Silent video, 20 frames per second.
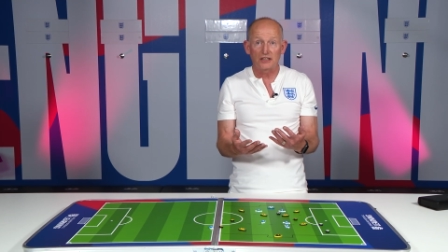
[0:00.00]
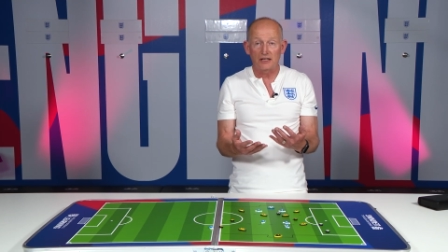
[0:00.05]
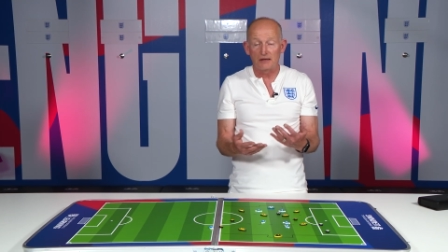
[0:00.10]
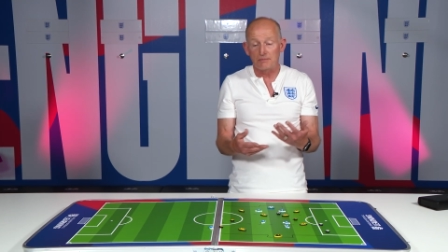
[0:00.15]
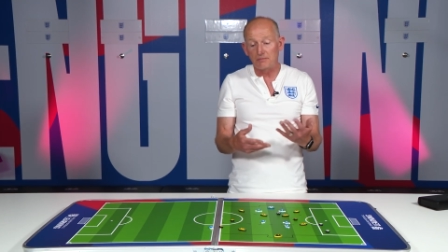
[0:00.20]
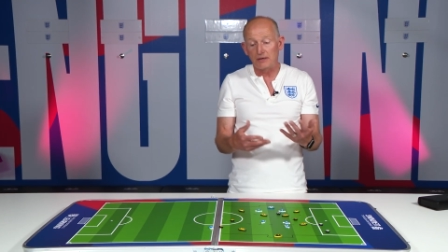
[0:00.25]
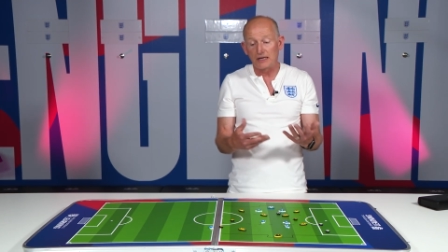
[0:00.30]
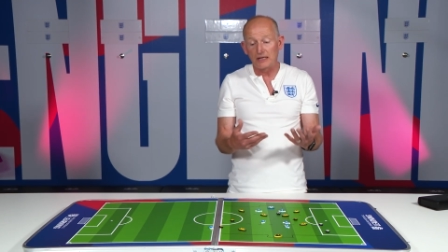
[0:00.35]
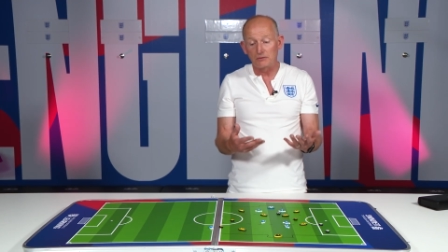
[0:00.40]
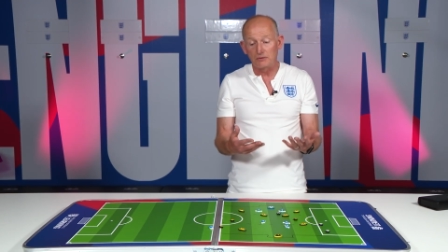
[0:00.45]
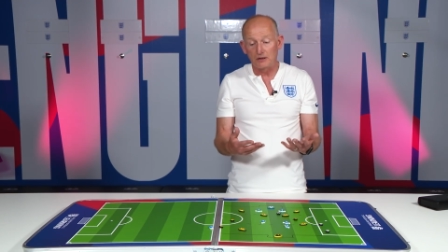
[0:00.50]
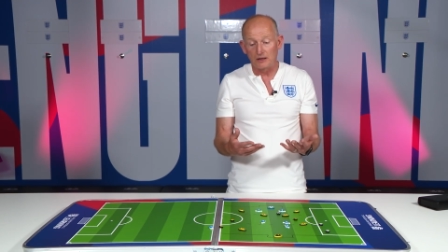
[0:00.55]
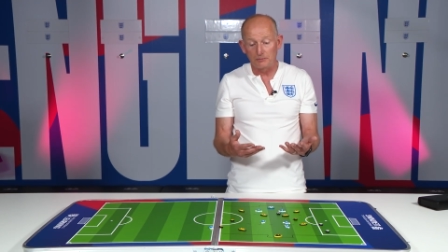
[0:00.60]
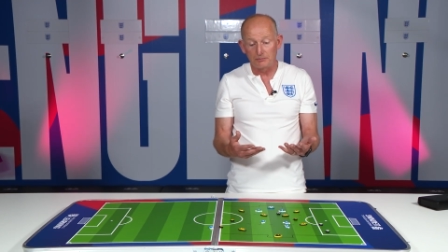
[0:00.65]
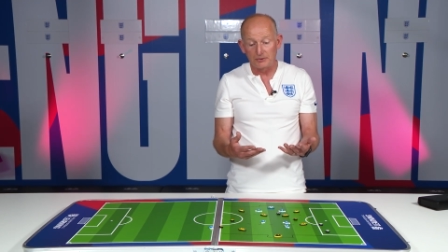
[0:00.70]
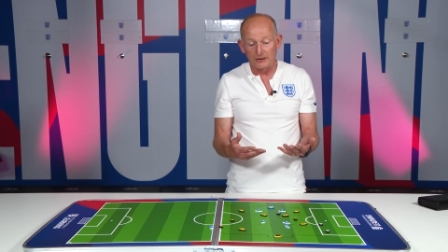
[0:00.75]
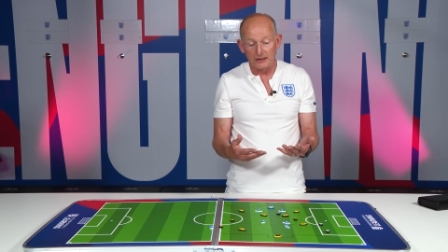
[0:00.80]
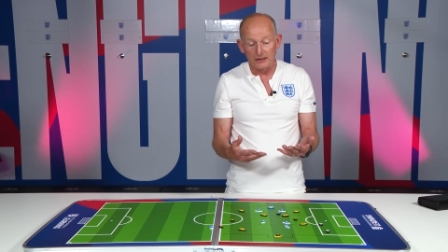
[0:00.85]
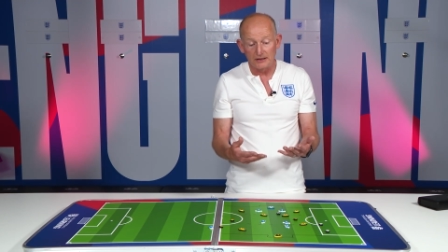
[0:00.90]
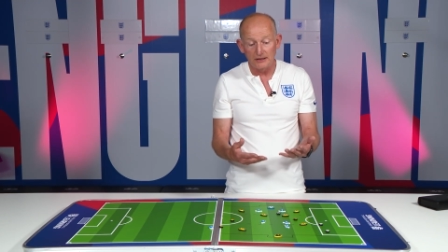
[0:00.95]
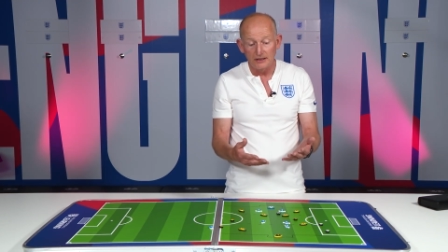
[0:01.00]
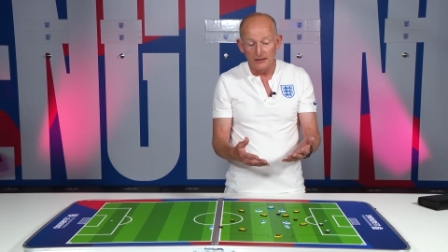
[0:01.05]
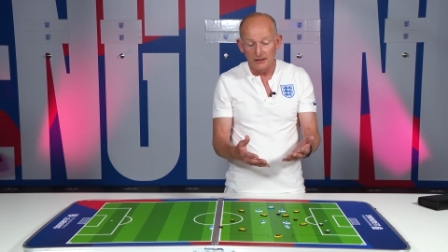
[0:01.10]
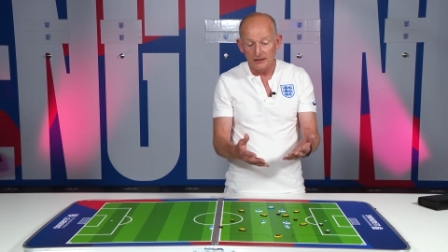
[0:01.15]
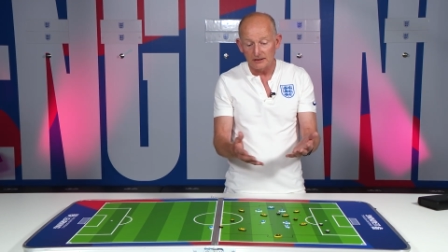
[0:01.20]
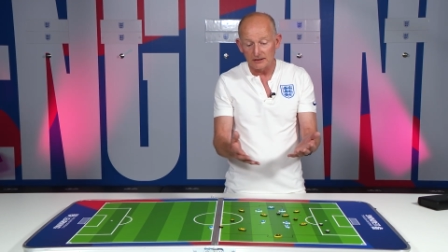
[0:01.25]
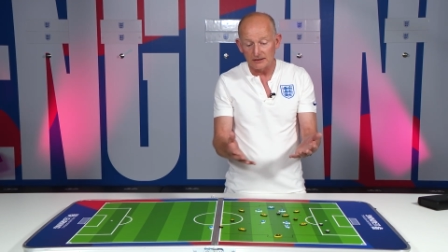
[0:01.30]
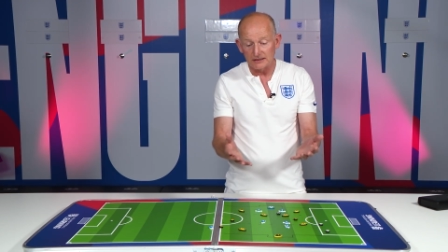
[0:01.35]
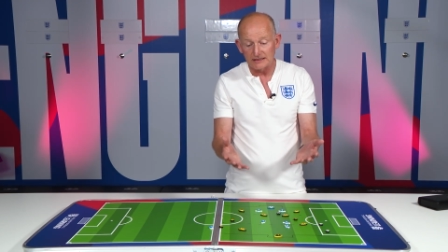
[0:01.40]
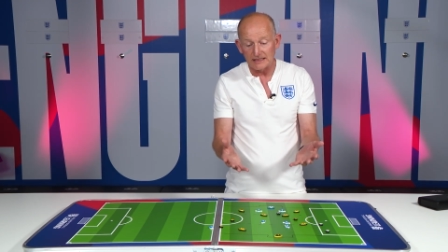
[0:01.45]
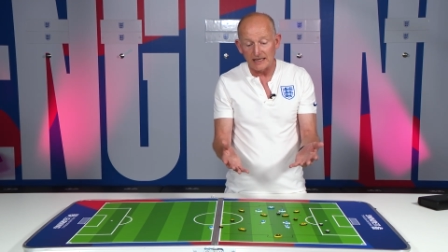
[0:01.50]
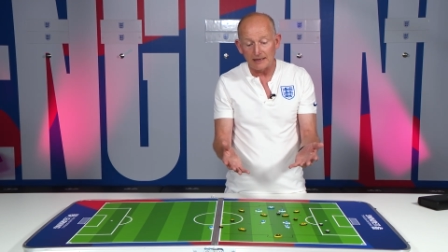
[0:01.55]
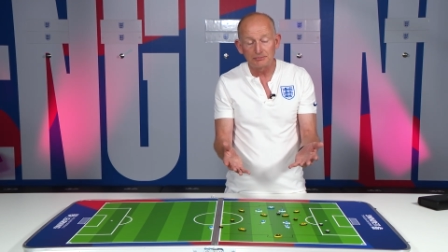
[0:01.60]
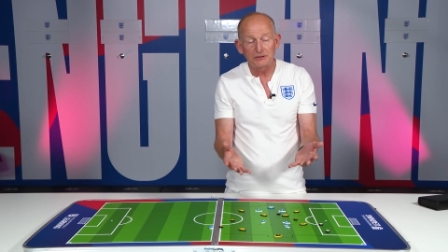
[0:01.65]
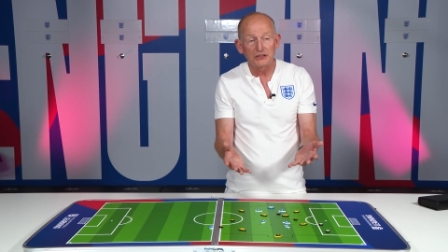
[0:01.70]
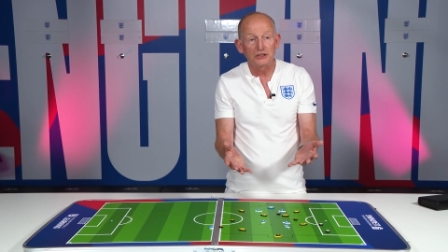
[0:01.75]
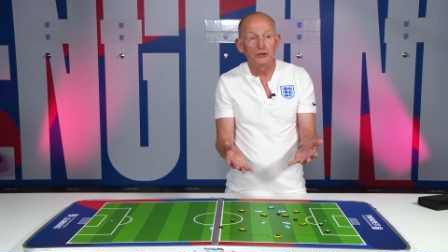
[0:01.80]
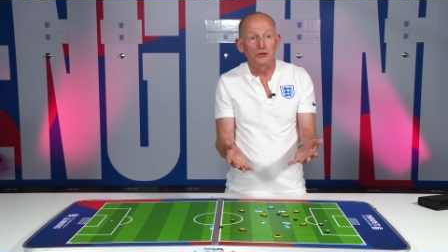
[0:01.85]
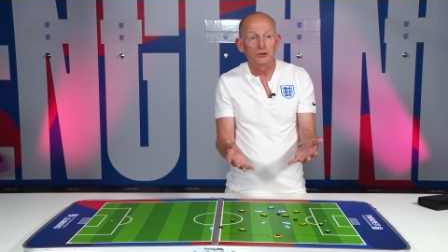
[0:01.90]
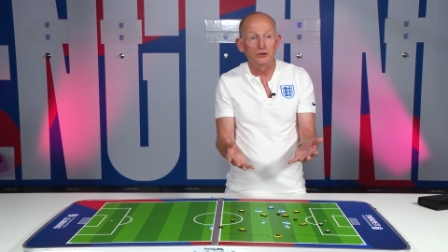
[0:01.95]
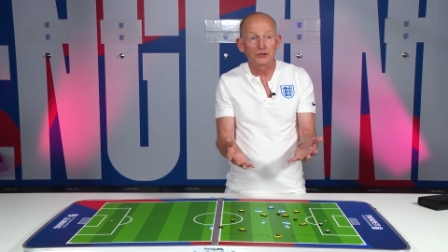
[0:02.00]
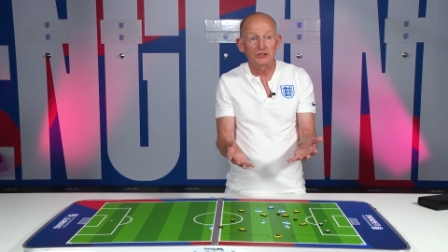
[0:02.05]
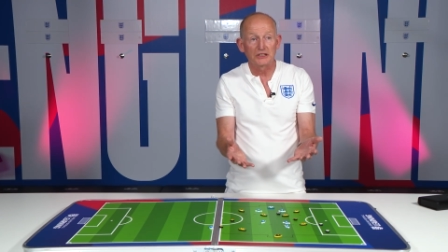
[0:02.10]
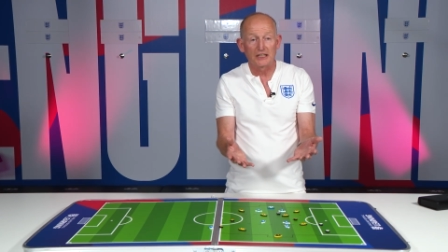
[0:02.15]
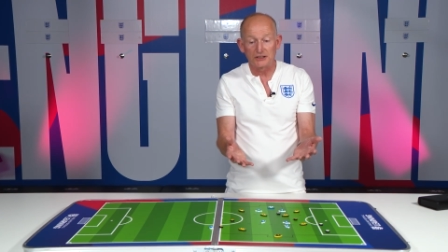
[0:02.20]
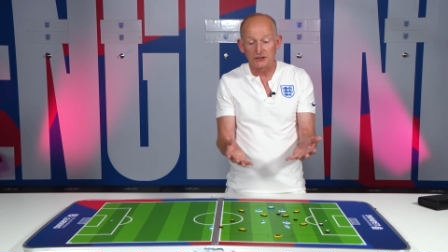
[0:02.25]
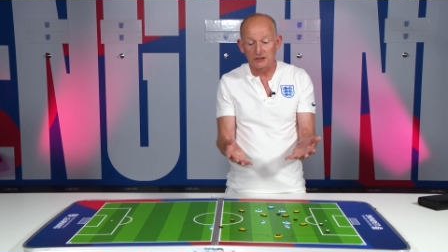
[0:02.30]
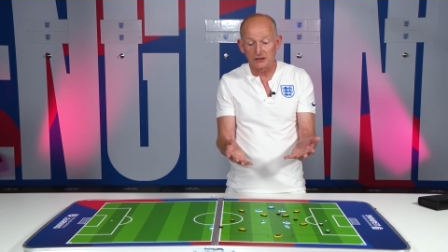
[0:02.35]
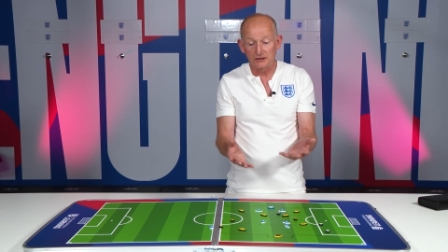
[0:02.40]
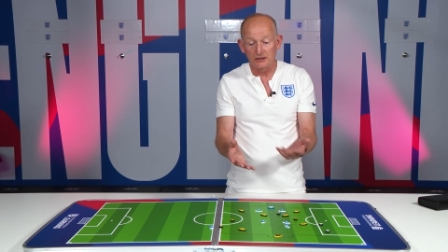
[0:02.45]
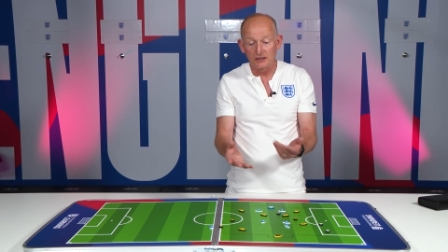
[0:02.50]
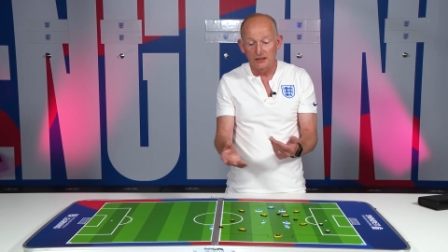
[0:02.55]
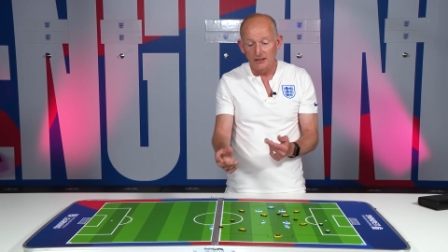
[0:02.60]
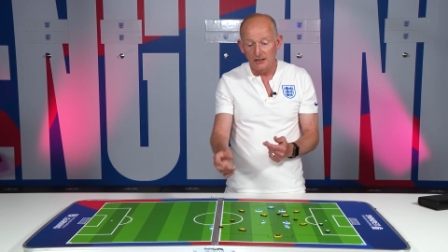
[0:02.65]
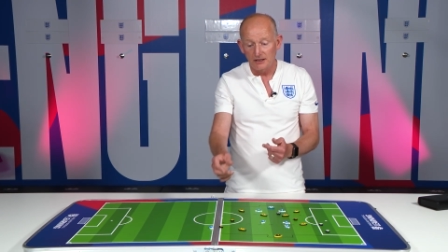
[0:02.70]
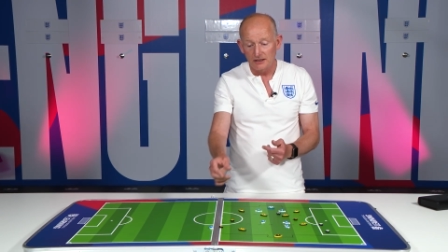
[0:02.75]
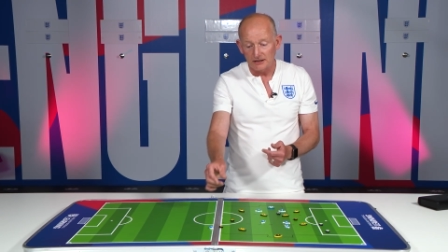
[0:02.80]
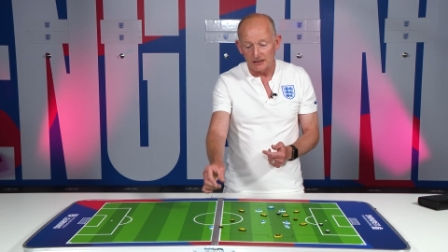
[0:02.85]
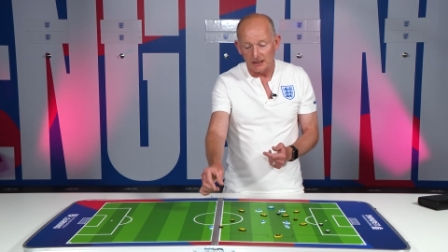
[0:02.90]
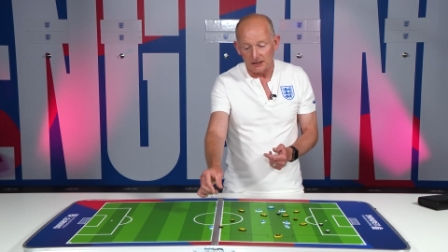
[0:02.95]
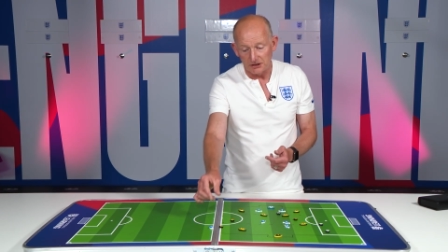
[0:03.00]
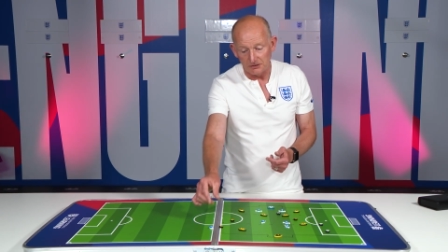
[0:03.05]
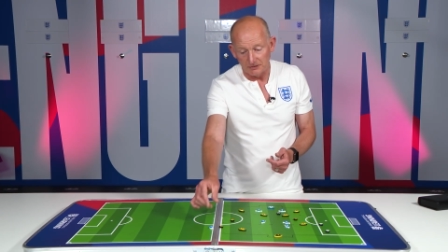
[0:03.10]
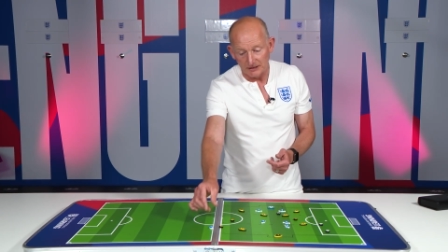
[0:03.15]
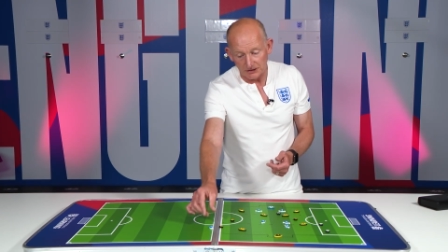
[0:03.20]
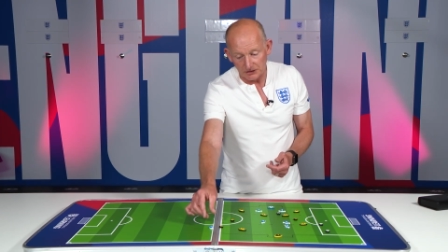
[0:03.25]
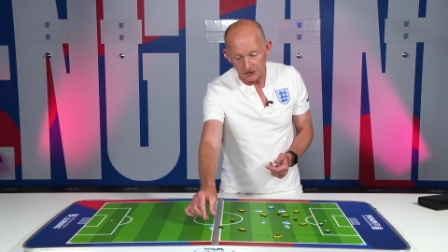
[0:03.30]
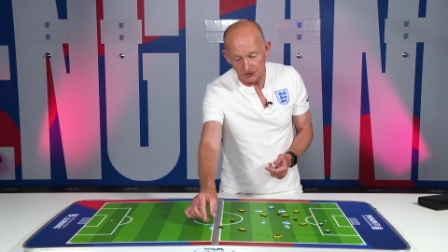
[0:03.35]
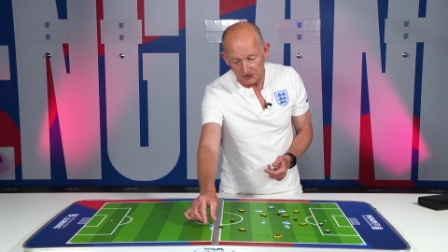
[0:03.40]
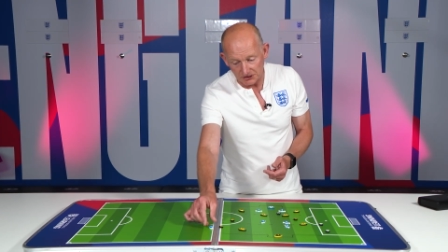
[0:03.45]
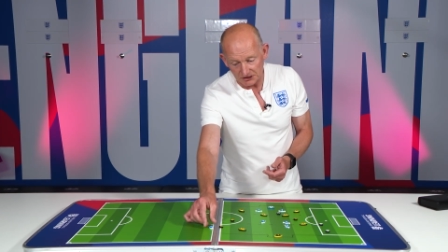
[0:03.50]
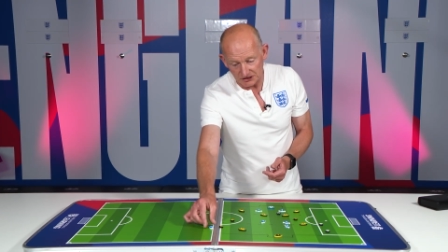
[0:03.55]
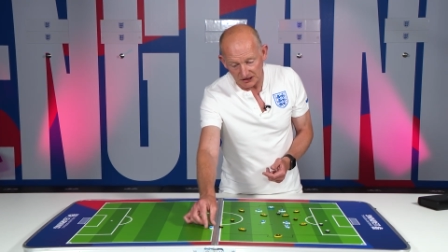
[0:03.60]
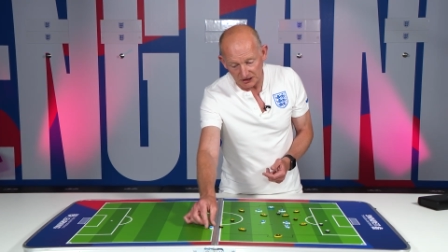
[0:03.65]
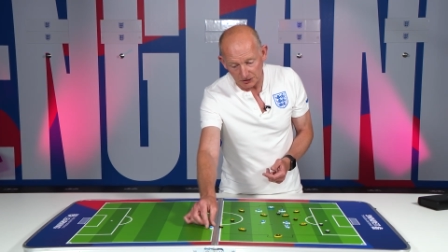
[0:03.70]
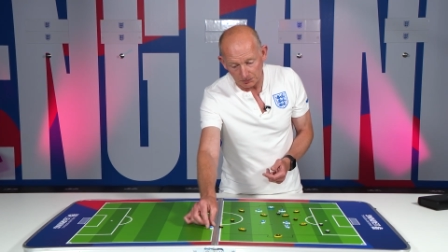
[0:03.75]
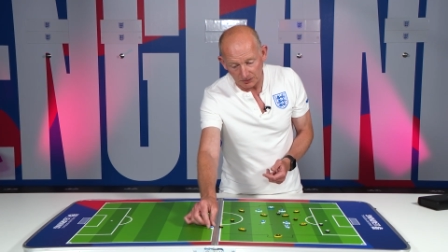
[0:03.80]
it may well be that adapting your session that you encourage this